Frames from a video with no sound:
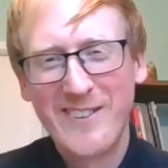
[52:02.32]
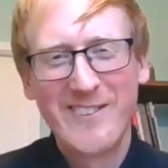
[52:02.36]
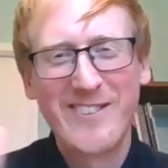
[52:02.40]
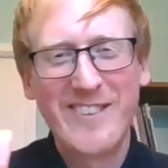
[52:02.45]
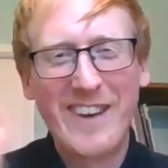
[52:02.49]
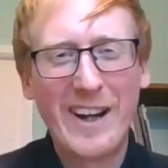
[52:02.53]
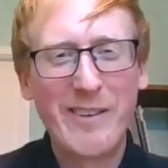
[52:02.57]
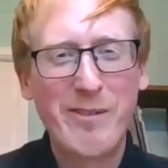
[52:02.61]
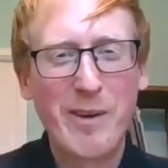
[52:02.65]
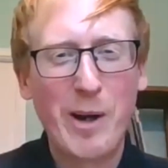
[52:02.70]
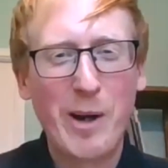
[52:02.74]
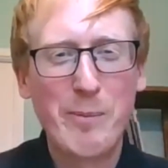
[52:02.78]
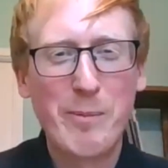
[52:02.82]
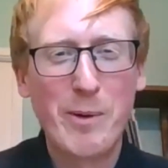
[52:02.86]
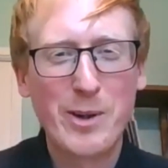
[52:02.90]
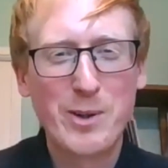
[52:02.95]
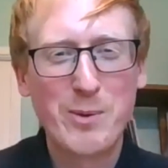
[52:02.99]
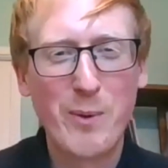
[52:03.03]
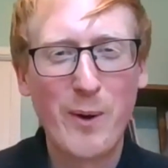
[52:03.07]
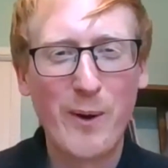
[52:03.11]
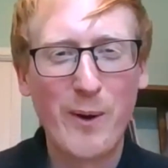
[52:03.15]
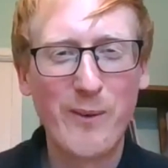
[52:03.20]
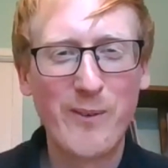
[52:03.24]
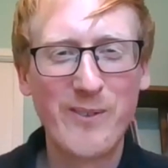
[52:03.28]
Thanks Bye. very
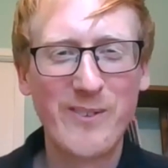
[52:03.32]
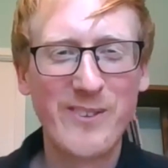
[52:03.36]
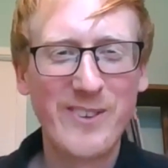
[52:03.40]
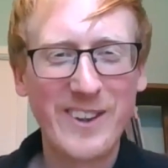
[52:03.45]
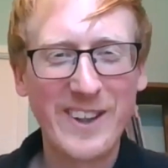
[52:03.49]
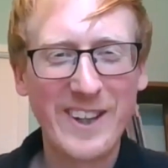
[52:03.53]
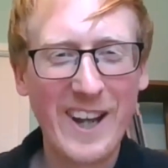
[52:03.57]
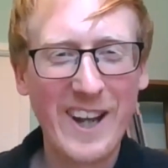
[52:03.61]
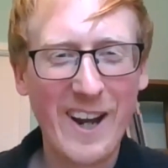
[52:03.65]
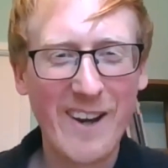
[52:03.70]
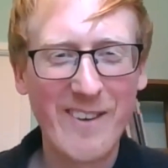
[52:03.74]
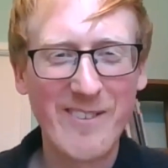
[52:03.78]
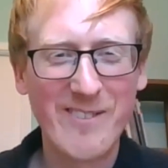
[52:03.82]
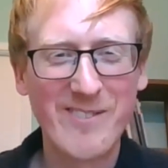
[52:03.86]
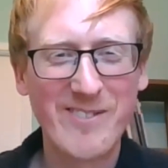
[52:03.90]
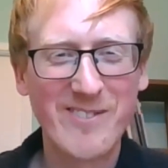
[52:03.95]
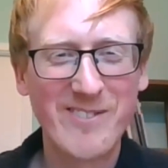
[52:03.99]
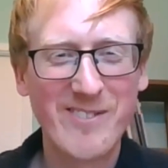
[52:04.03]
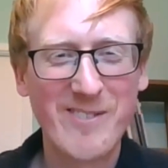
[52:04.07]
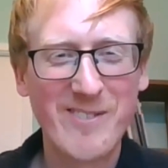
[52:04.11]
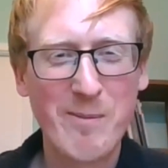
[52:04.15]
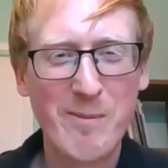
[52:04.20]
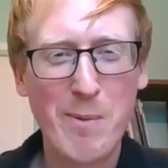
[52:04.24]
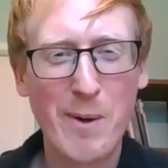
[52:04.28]
much, Will. Yeah.
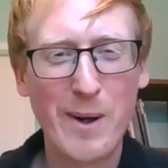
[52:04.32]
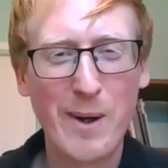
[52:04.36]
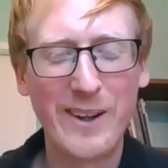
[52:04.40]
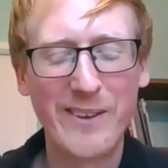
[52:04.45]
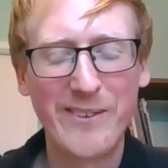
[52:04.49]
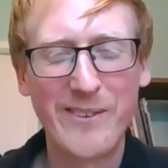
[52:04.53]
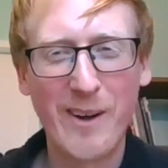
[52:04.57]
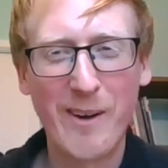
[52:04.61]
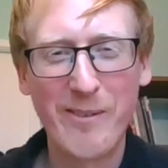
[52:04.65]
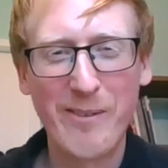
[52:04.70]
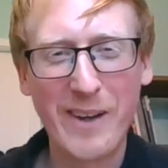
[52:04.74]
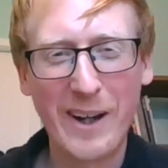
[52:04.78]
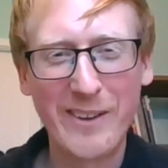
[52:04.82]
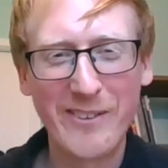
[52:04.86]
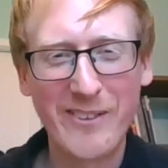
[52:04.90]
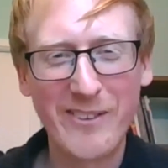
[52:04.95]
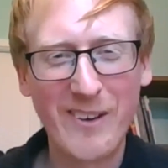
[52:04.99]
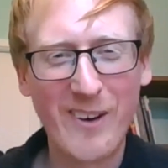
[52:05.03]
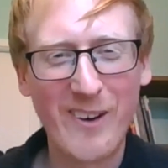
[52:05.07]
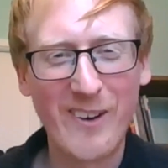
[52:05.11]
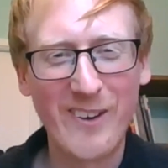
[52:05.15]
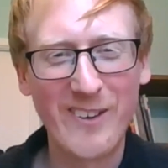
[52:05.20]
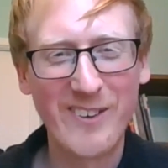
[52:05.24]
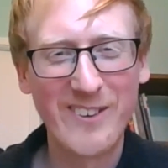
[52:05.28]
Brilliant stuff. Thanks a
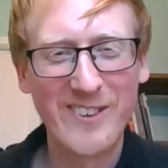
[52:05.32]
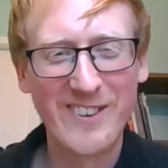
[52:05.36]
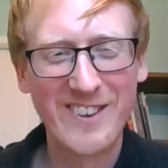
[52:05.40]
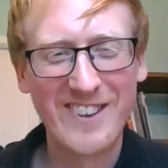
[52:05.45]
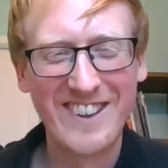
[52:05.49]
lot.